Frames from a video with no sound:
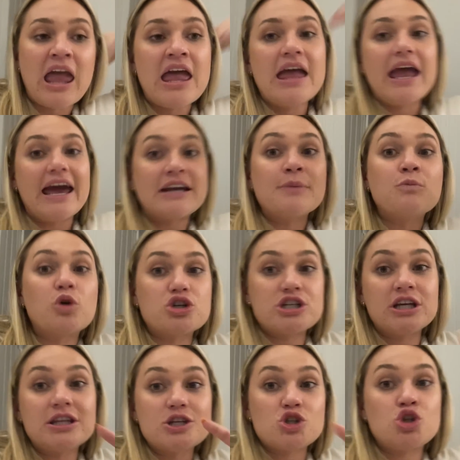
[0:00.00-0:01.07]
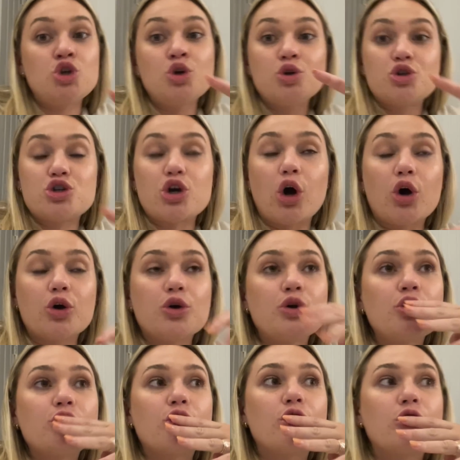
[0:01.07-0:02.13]
And I'm watching this new show
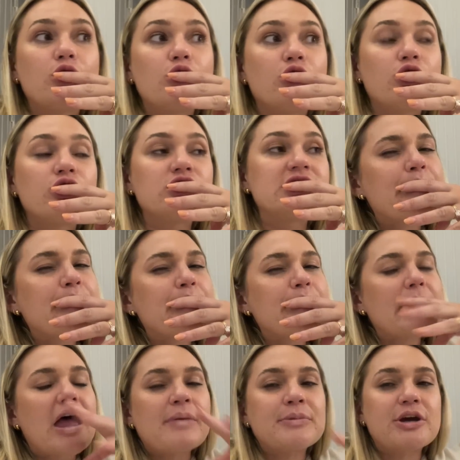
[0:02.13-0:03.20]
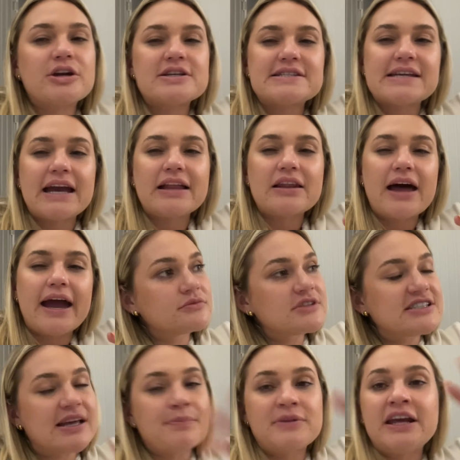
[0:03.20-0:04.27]
called, I'm gonna say like
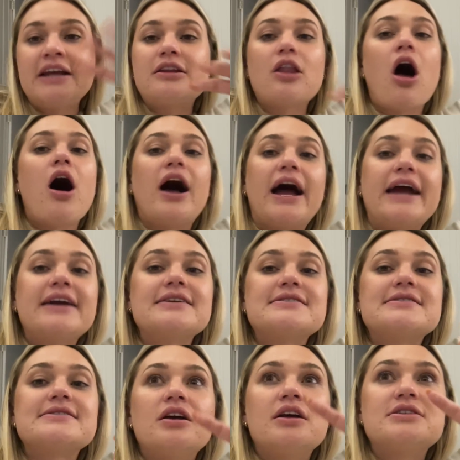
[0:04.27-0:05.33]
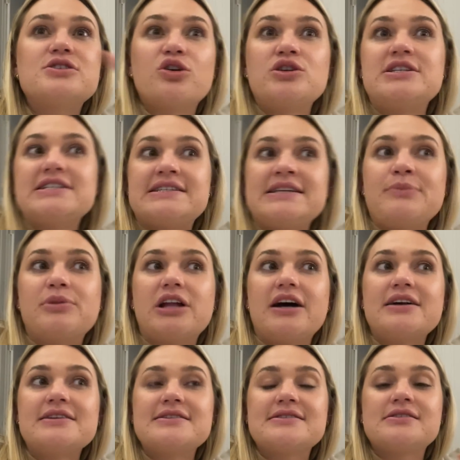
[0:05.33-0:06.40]
Something Lies. It's on Disney
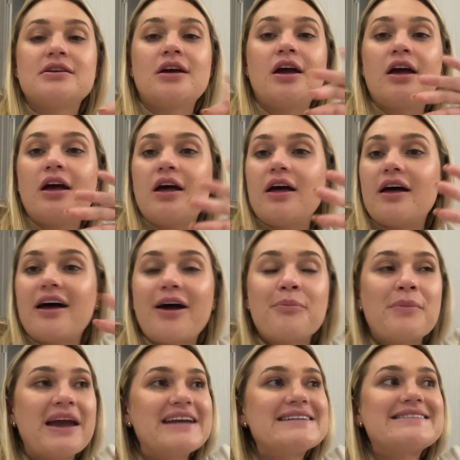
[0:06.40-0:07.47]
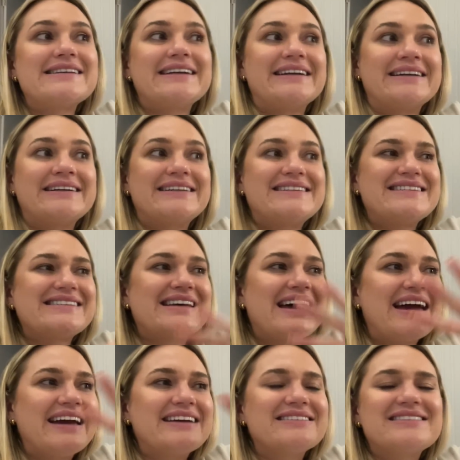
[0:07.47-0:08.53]
Plus. Amazing. It's
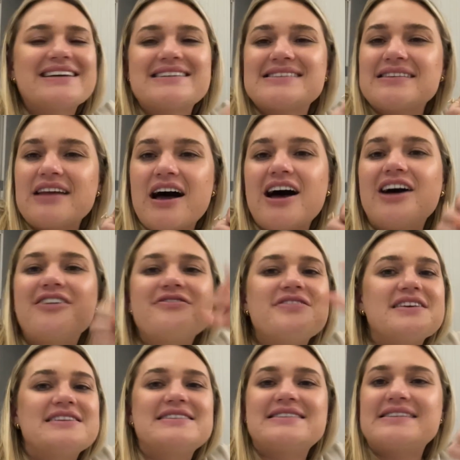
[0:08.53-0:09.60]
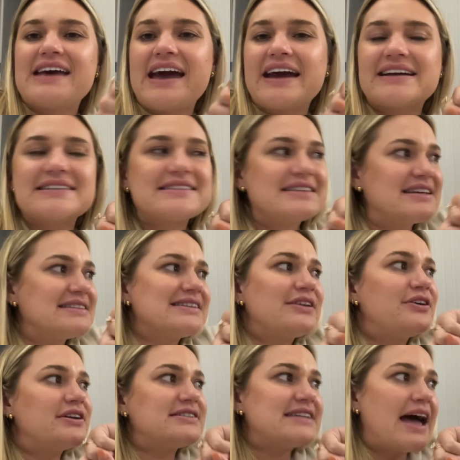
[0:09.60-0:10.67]
like there's love, there's sex, there's
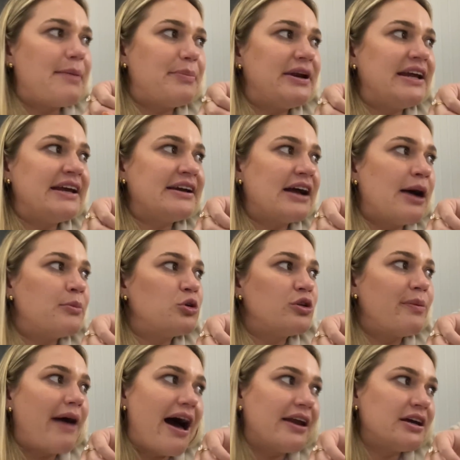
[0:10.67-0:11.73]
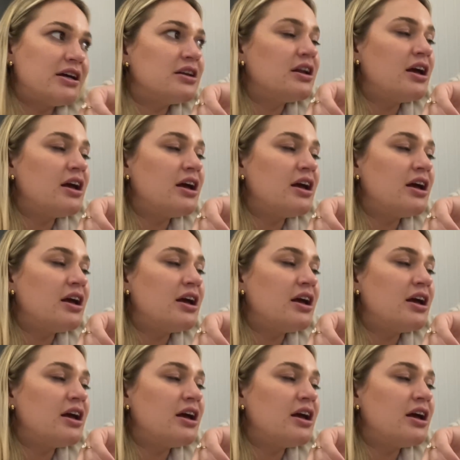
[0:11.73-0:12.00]
lots happening. I'm all about it.